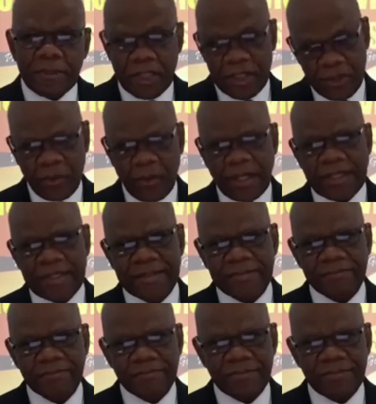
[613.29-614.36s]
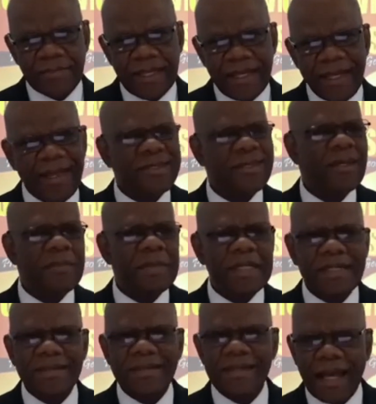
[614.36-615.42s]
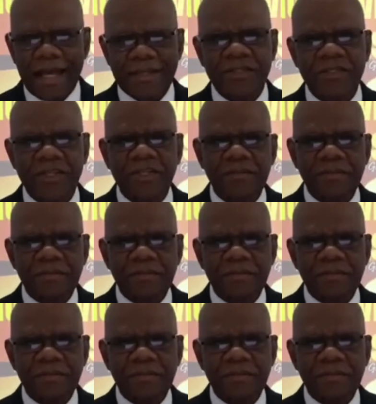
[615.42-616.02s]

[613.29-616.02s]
But you know what? It's going to be disaster.